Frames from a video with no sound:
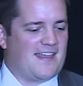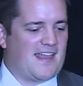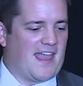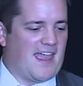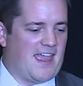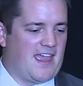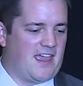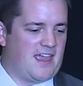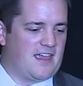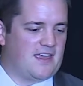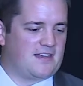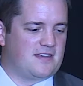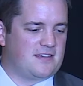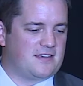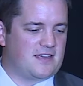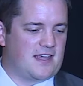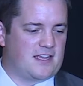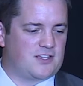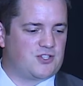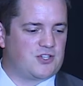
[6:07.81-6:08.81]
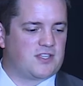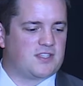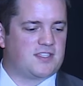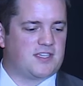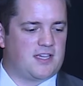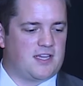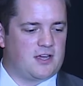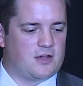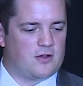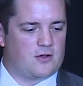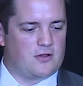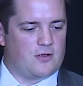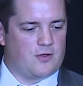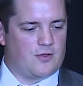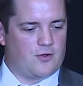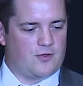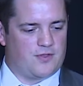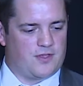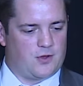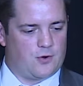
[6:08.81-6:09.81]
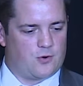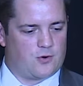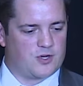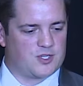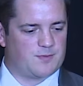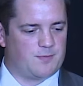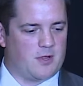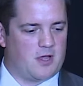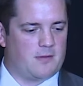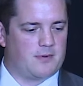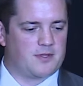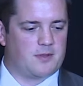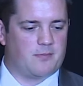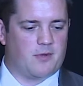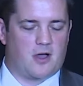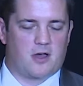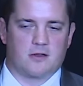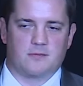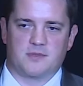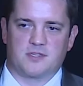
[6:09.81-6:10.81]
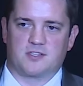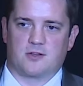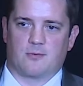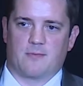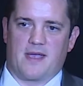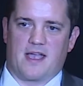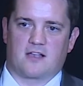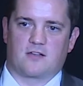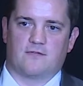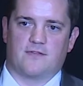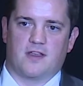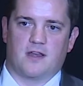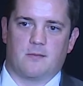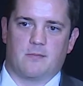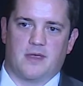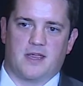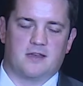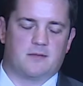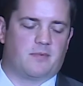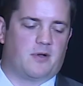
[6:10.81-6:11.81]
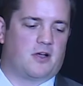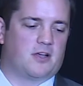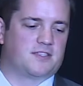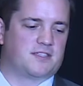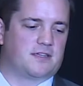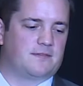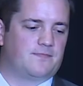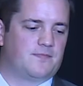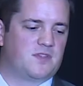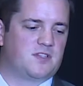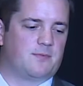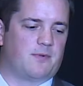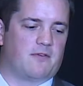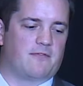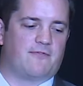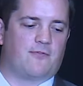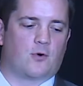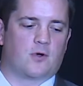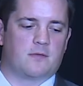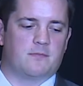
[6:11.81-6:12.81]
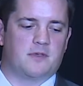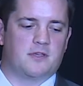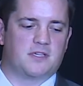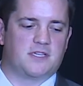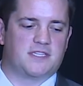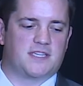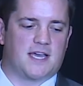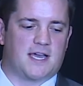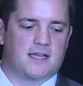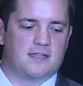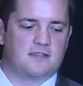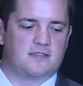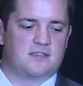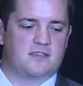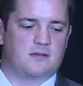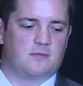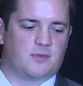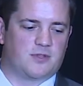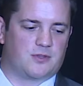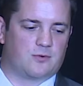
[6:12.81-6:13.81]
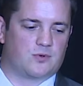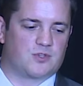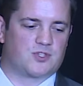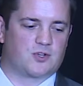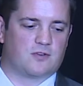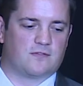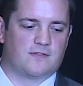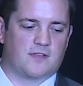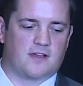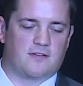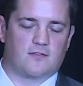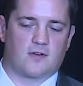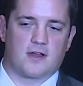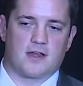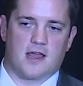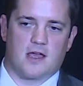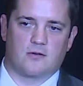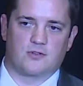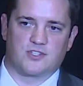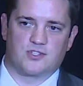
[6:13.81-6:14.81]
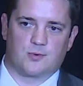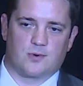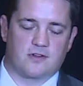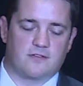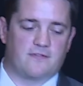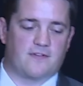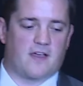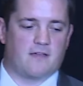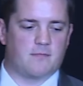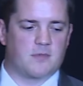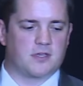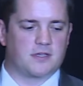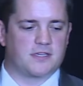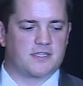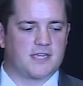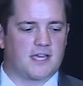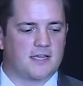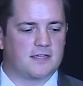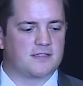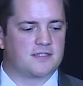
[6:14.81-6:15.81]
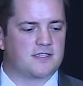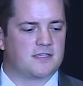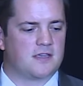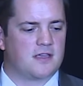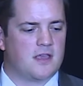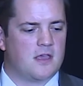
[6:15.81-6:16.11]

And as you can see here, the orange blob at the bottom is our McIlvenna Bay deposit. It's about 40 million tons, but the reserve life right now is 25 million tons.